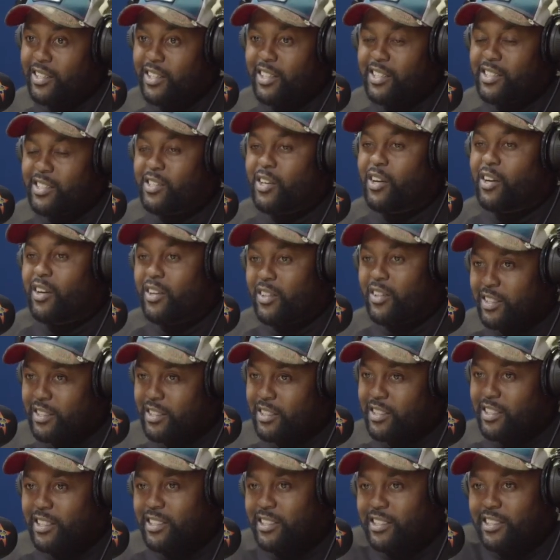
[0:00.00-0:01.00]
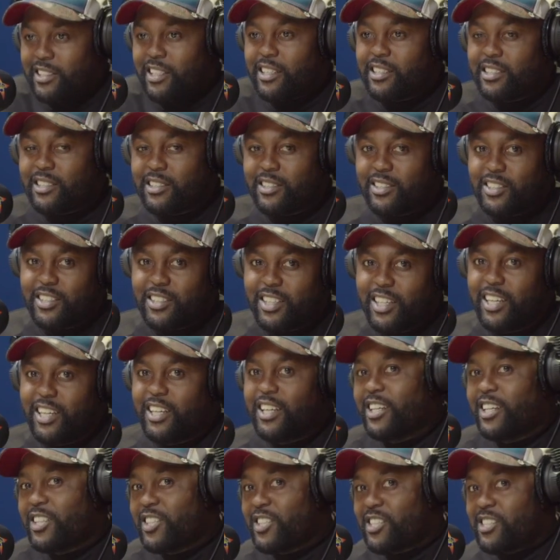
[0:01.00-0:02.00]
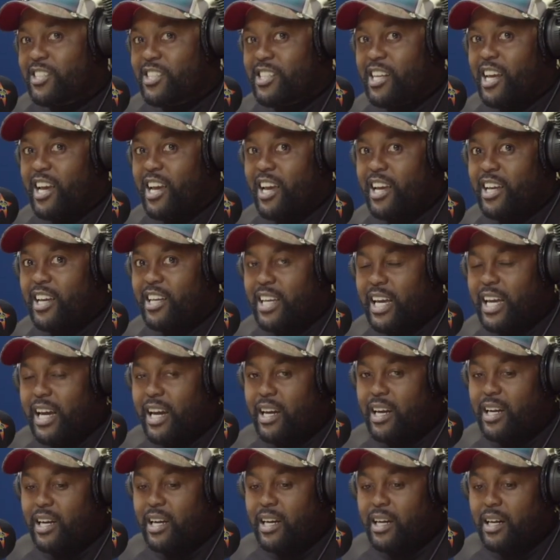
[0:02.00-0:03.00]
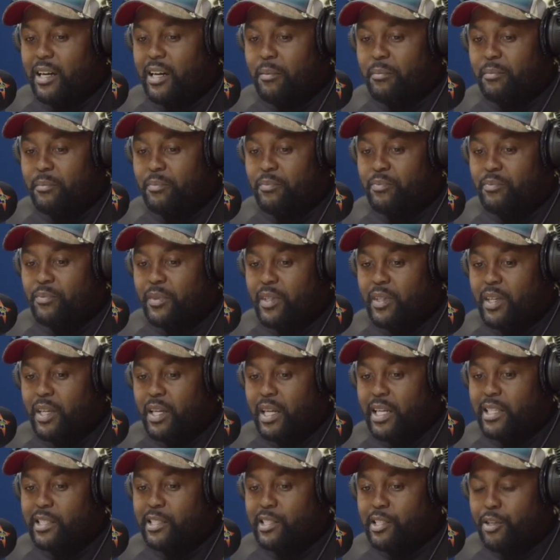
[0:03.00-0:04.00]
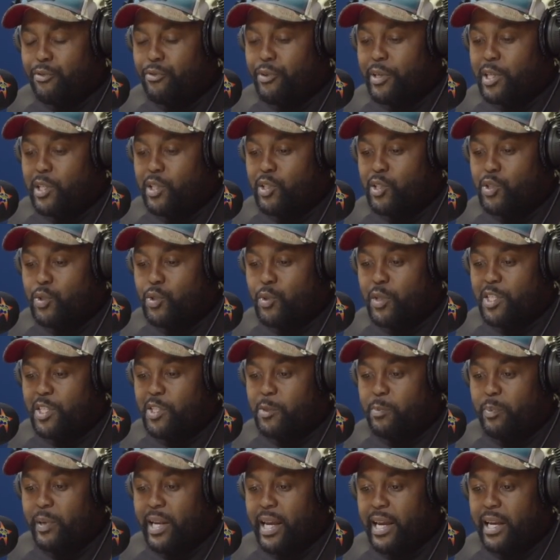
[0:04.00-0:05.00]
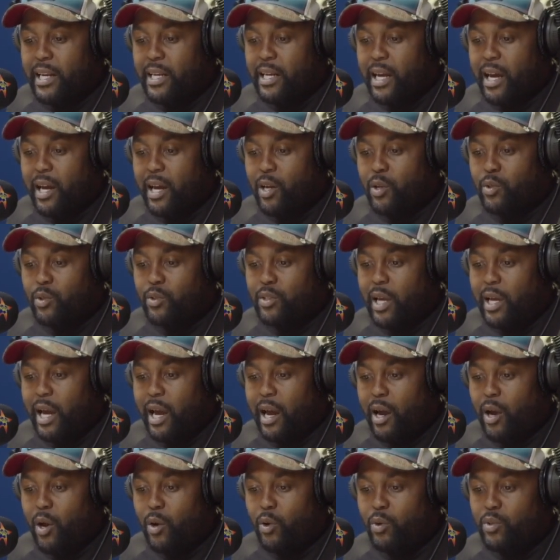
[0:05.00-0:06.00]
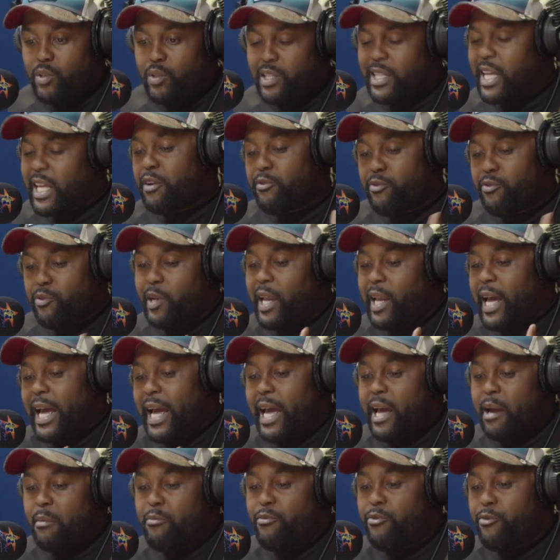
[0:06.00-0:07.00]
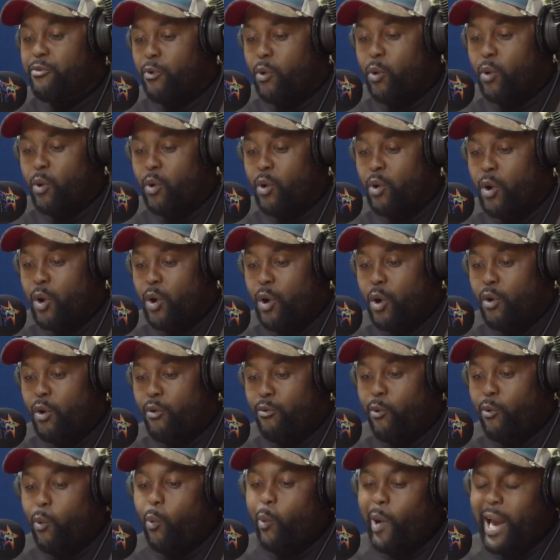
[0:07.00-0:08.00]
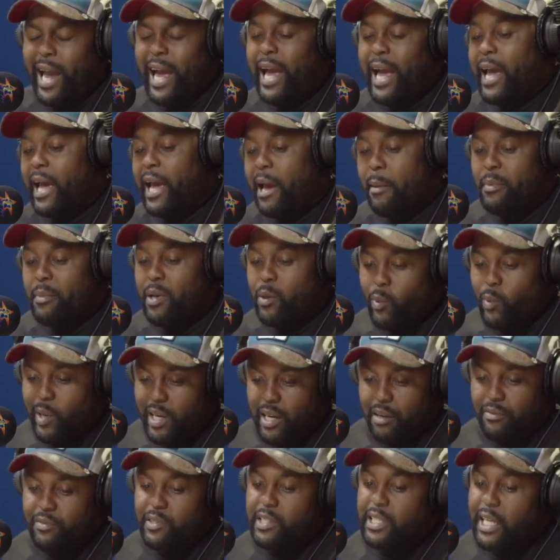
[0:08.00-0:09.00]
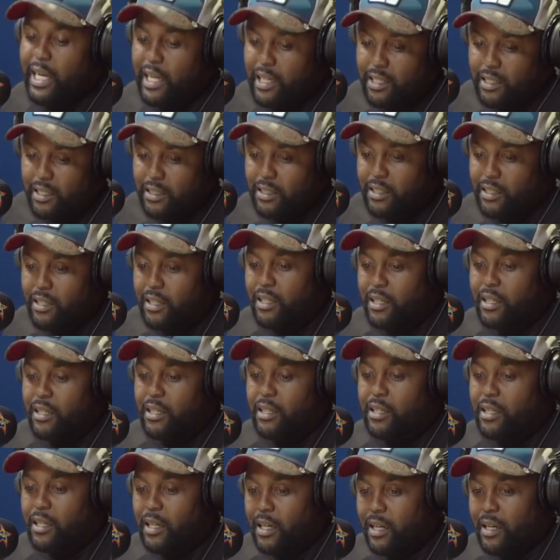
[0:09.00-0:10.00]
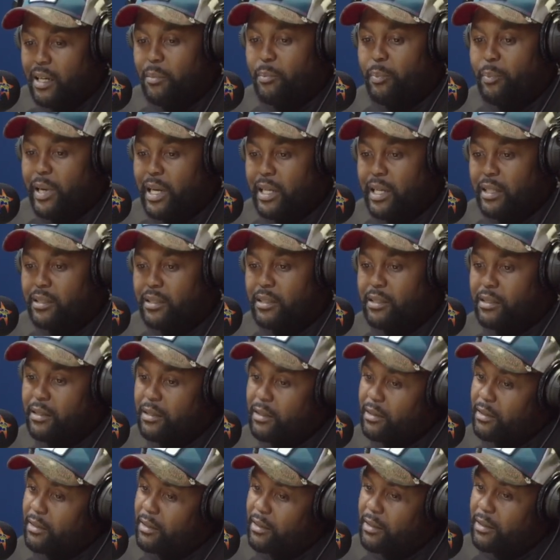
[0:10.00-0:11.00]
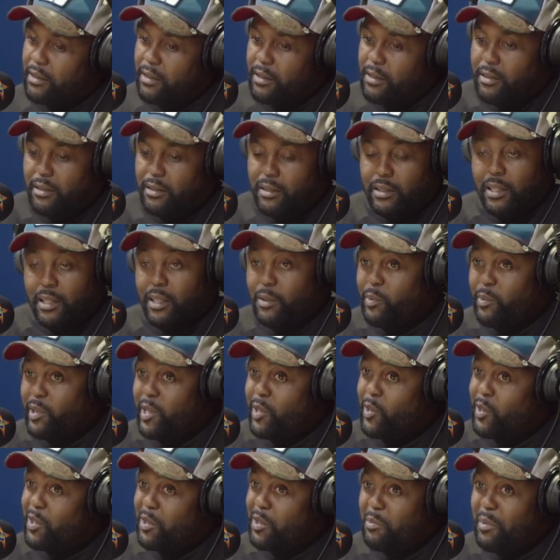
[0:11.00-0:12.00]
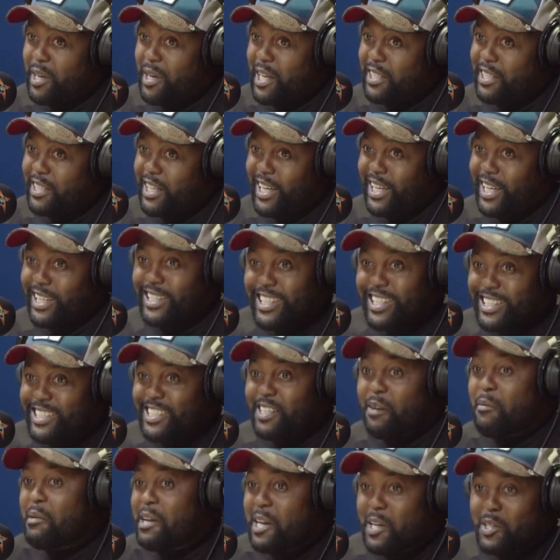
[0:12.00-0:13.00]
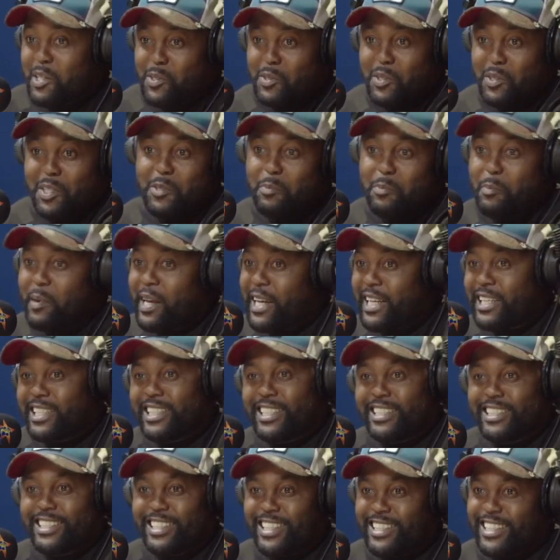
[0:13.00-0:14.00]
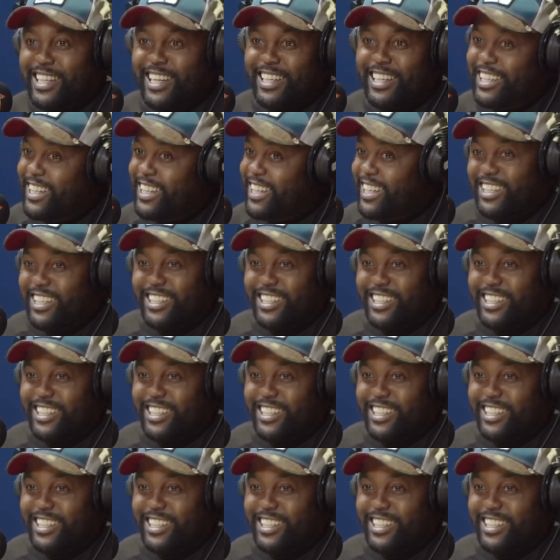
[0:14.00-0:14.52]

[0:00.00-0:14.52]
you know, so it's just to say, yeah. Um, it's difficult to explain mm-hmm. how how thankful I am for for where I am and what I've done. Great. Uh, but you know, hey, we good, man. Mm-hmm. It needs someone else to explain it, and then,